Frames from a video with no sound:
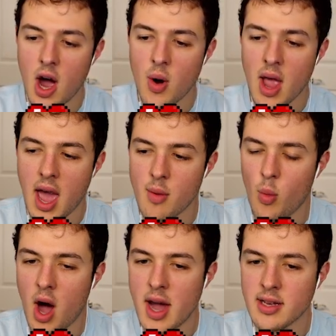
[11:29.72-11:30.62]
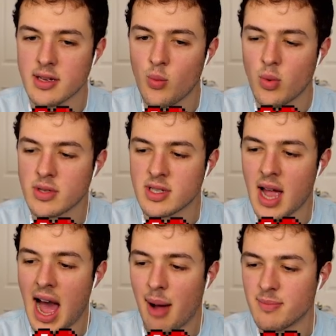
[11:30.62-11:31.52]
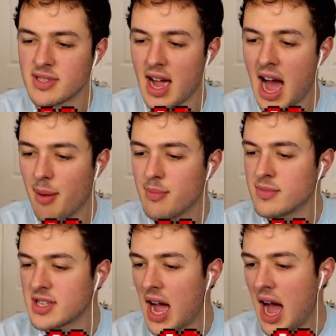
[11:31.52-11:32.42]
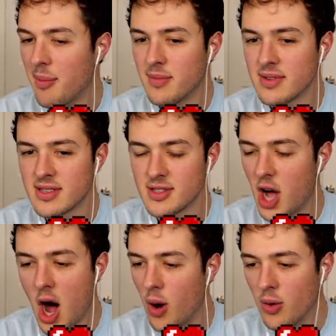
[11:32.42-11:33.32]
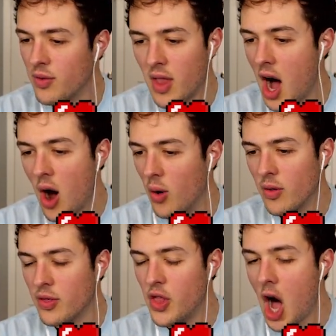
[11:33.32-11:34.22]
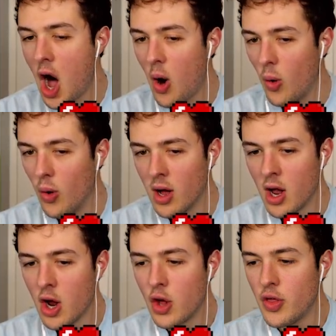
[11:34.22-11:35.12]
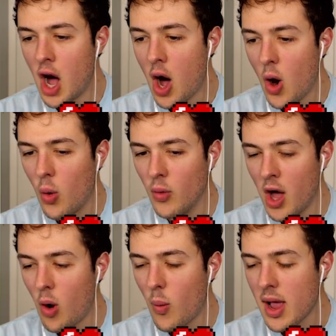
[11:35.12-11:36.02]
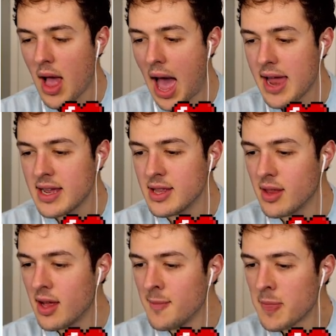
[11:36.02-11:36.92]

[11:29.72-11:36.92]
Okay, what? Stop, stop, stop. No, no, no, no, no, wait, I didn't...